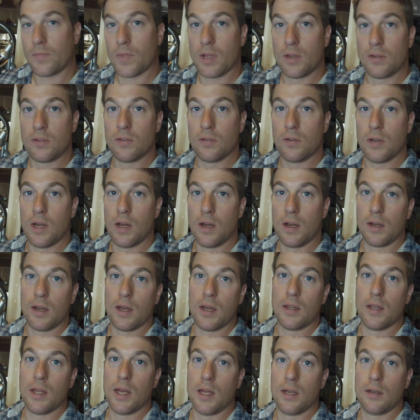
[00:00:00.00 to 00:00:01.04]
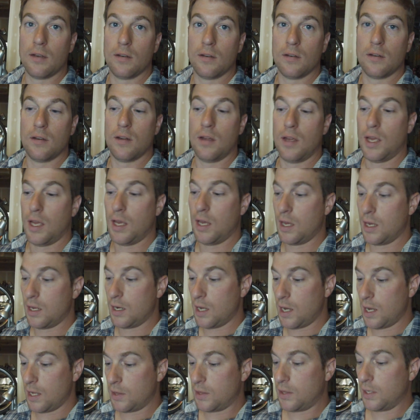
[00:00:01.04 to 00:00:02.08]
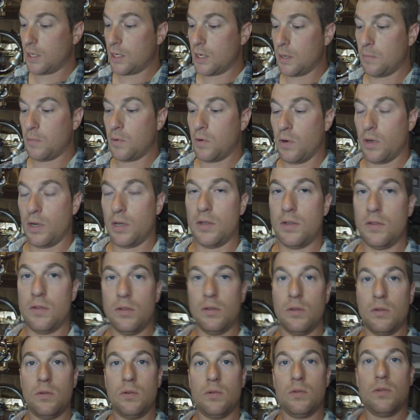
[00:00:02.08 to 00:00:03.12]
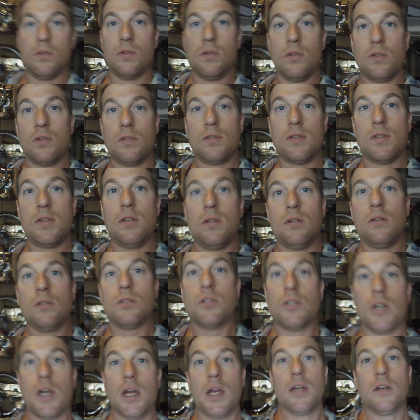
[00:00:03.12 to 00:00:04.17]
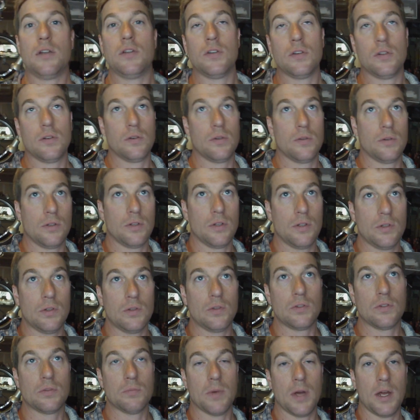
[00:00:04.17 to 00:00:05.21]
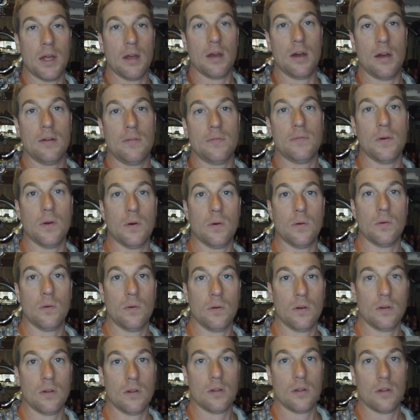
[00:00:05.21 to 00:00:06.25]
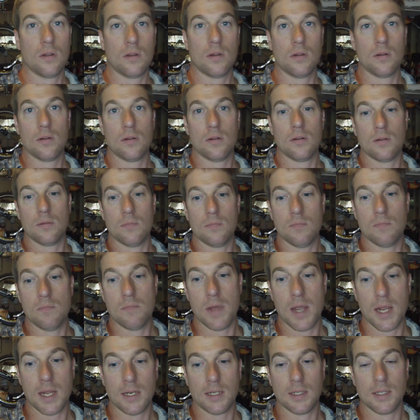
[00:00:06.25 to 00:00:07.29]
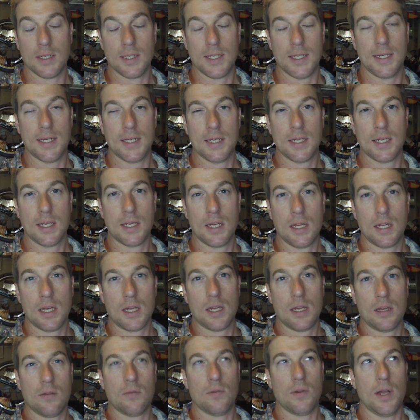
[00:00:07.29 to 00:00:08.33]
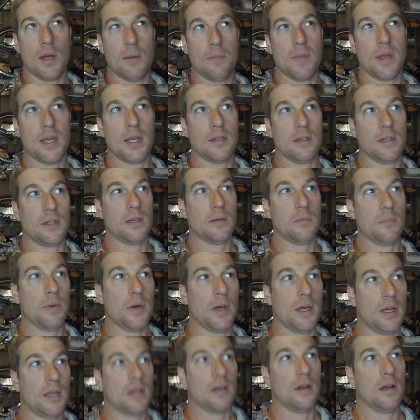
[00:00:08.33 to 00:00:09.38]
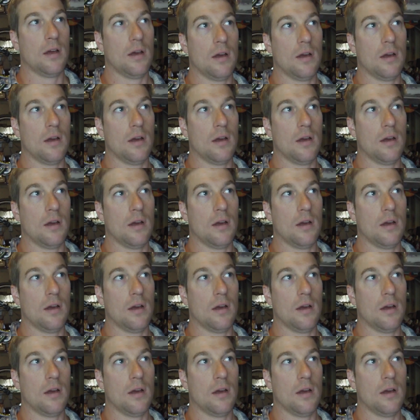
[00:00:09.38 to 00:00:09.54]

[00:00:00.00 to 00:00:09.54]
so now I got that, and I think I'm going to still try to use my iPhone mainly. Well, not mainly, but